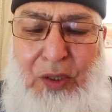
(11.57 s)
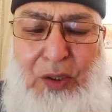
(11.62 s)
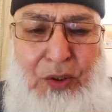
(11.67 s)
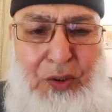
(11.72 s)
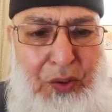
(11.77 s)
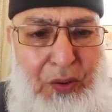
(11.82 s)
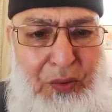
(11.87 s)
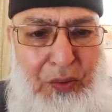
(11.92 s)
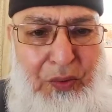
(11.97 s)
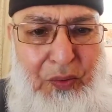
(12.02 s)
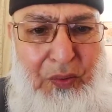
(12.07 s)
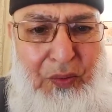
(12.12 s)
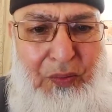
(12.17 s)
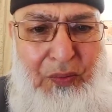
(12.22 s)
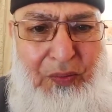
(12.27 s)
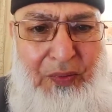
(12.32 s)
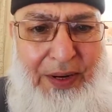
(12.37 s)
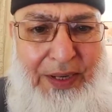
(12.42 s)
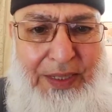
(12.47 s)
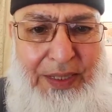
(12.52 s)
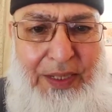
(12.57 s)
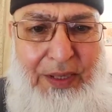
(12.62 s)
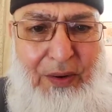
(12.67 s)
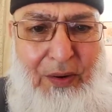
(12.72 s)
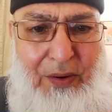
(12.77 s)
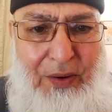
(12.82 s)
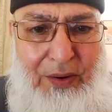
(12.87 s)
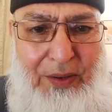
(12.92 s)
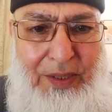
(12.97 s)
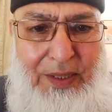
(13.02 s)
two very
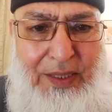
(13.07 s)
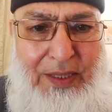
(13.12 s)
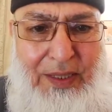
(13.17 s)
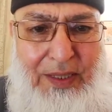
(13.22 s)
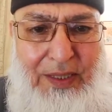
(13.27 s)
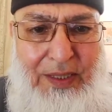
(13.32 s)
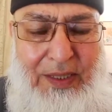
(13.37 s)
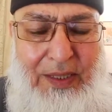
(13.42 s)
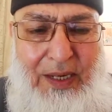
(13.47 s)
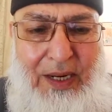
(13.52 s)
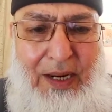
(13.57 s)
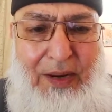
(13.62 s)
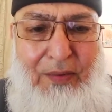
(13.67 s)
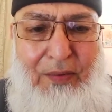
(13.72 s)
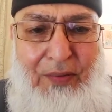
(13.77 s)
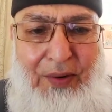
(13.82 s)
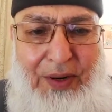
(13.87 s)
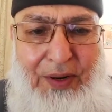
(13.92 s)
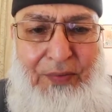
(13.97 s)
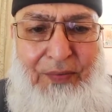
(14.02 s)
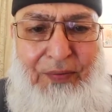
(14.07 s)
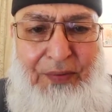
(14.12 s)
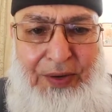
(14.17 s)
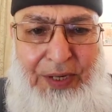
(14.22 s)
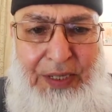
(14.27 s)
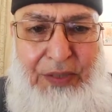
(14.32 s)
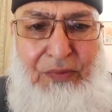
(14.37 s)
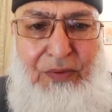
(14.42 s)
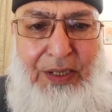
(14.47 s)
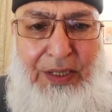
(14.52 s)
ordinary and very
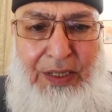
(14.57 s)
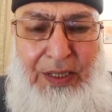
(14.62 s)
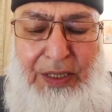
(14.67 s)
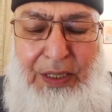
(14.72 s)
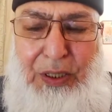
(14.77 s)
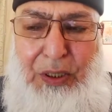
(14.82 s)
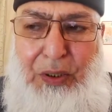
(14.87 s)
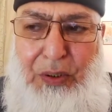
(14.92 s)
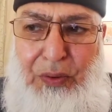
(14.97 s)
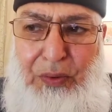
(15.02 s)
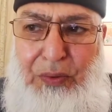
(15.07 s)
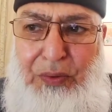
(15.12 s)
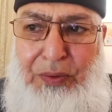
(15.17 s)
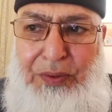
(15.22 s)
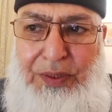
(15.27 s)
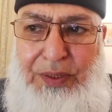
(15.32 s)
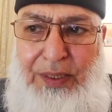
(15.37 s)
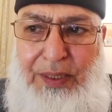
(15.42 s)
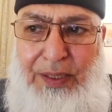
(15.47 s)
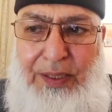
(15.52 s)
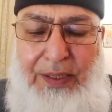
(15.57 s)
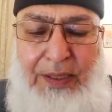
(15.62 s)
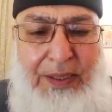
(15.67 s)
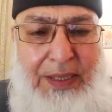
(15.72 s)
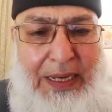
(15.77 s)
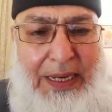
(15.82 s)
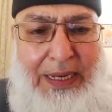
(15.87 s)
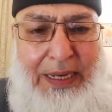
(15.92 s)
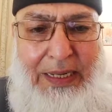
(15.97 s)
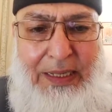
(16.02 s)
frequently used
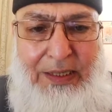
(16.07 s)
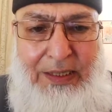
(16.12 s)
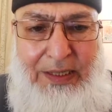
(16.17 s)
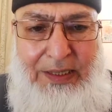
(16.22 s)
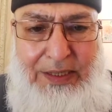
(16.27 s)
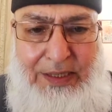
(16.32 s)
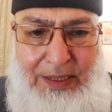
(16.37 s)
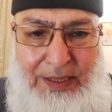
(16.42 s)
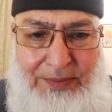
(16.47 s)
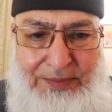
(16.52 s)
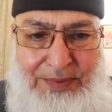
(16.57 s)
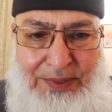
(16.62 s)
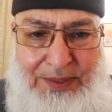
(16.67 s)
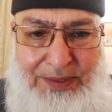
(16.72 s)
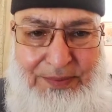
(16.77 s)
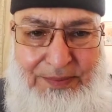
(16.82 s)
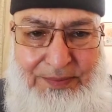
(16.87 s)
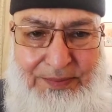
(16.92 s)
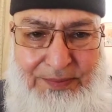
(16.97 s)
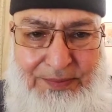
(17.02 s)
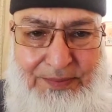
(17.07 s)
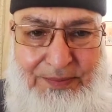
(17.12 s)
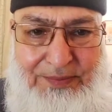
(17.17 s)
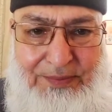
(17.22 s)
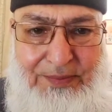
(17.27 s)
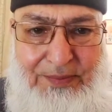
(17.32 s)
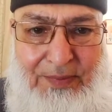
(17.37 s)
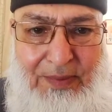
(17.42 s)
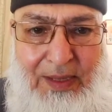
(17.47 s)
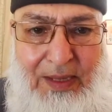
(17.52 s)
legal terms:
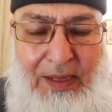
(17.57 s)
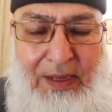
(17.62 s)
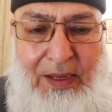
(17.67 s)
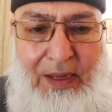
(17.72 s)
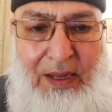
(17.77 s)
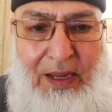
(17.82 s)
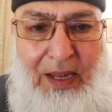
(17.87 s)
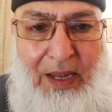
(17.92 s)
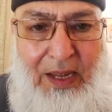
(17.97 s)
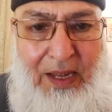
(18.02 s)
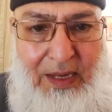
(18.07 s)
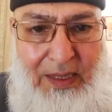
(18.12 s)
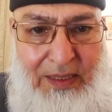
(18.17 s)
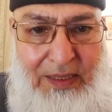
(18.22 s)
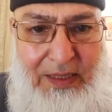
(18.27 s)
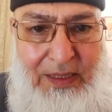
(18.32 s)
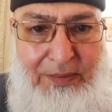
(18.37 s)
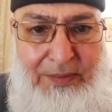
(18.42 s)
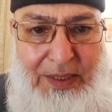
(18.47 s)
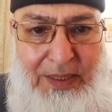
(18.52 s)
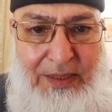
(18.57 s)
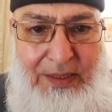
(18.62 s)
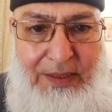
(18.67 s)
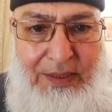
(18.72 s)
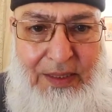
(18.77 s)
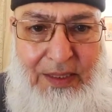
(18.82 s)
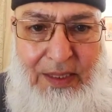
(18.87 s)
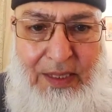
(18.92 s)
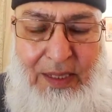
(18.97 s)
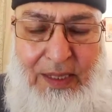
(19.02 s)

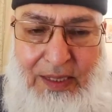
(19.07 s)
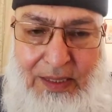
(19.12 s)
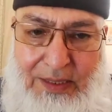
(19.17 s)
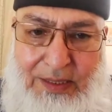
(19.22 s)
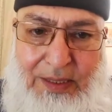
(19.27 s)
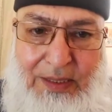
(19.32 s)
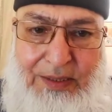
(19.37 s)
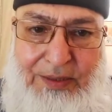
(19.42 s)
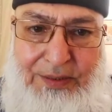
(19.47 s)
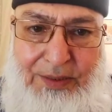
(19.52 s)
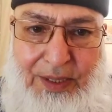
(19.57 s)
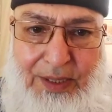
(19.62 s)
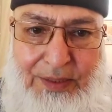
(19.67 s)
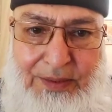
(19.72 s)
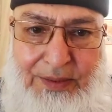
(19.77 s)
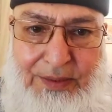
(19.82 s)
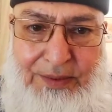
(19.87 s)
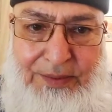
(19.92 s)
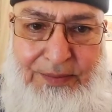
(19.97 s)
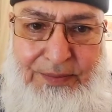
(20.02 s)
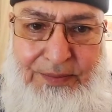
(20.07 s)
agreement and contract.